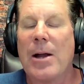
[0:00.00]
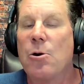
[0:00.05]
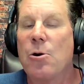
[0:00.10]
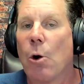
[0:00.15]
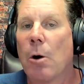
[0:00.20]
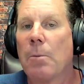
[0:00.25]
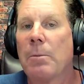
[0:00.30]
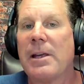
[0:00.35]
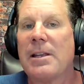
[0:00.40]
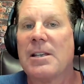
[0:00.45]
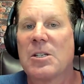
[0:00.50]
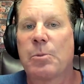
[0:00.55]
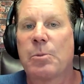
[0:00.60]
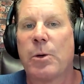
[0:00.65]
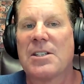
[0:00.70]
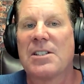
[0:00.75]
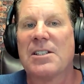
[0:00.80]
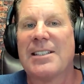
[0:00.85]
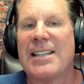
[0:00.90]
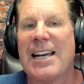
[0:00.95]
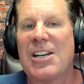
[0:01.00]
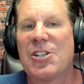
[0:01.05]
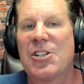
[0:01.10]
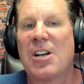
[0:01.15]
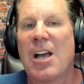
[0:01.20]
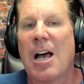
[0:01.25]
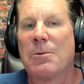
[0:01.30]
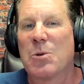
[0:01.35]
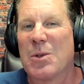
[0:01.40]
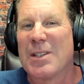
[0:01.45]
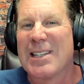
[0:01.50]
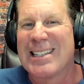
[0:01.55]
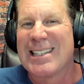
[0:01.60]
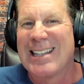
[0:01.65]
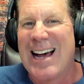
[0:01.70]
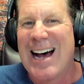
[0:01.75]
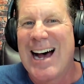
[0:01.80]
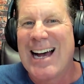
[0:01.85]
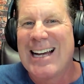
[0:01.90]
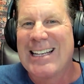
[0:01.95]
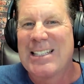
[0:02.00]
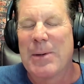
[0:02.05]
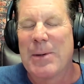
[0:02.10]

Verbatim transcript: normally this presentation comes with slides,